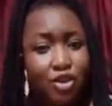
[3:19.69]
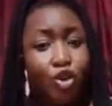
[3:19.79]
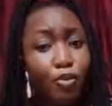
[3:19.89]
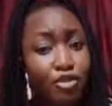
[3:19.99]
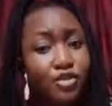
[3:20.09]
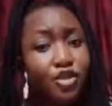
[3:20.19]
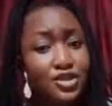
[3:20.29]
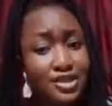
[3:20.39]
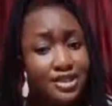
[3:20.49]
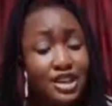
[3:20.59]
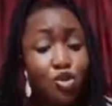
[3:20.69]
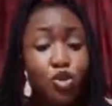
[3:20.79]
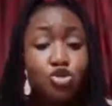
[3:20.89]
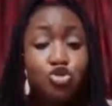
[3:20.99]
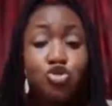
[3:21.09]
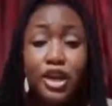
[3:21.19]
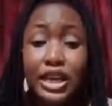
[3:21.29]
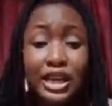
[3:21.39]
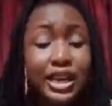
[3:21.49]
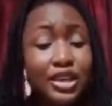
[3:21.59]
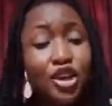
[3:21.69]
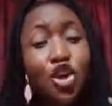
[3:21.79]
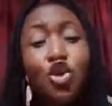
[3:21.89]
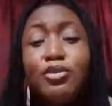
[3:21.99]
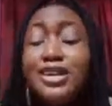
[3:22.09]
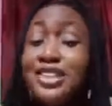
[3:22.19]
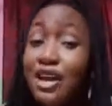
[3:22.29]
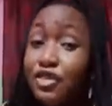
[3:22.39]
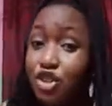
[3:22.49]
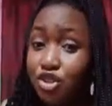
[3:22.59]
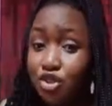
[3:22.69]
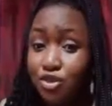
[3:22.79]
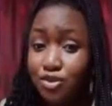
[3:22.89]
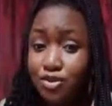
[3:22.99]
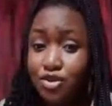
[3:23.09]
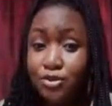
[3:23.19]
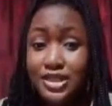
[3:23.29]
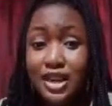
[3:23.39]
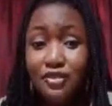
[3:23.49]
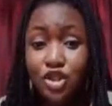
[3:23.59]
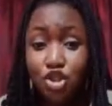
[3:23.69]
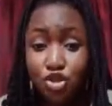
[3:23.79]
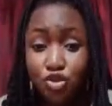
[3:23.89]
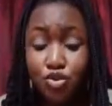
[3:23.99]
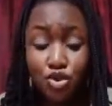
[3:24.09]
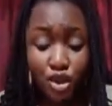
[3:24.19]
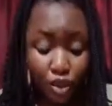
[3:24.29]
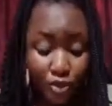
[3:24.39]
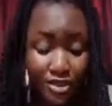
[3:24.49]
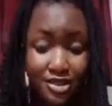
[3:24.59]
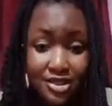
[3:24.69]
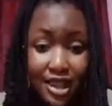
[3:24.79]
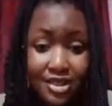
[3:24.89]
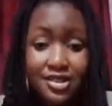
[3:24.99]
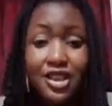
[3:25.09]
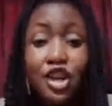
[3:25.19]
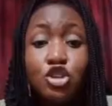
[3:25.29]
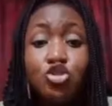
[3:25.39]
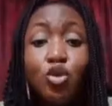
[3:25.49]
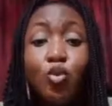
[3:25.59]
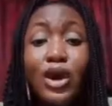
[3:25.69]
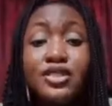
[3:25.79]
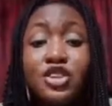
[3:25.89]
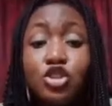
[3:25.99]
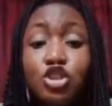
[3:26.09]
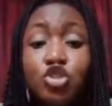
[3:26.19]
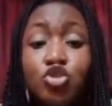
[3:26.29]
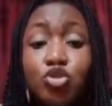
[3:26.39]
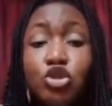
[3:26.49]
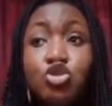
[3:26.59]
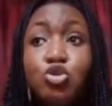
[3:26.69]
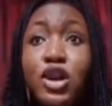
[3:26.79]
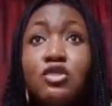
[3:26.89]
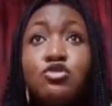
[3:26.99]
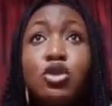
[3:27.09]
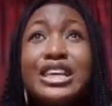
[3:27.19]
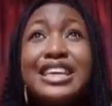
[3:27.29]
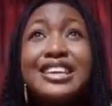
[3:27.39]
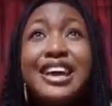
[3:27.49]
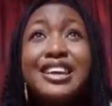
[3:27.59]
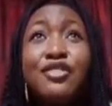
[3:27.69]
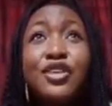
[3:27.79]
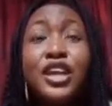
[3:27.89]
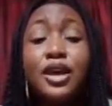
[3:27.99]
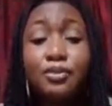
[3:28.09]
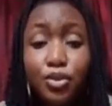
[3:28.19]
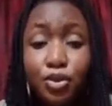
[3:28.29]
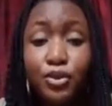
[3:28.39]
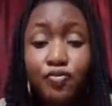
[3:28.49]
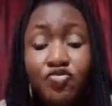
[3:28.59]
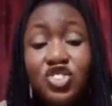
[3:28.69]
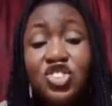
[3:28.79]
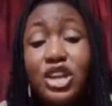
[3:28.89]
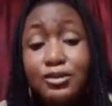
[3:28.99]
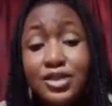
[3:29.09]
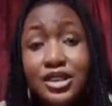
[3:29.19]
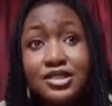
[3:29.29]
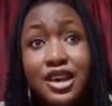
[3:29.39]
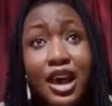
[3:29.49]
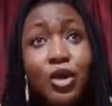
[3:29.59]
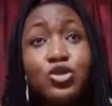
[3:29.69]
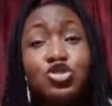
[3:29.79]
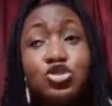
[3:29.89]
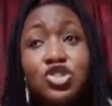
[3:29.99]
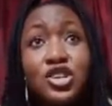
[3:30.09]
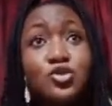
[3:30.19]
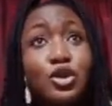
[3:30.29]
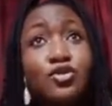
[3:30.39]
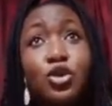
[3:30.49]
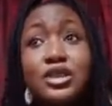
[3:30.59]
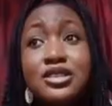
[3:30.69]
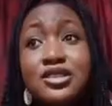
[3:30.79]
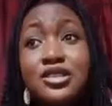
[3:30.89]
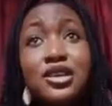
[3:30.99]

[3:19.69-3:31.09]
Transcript: previous set, and you want to try again, you might have issues with this text. So one thing you need to know is to enroll in an available JAMB center. I would suggest one of all these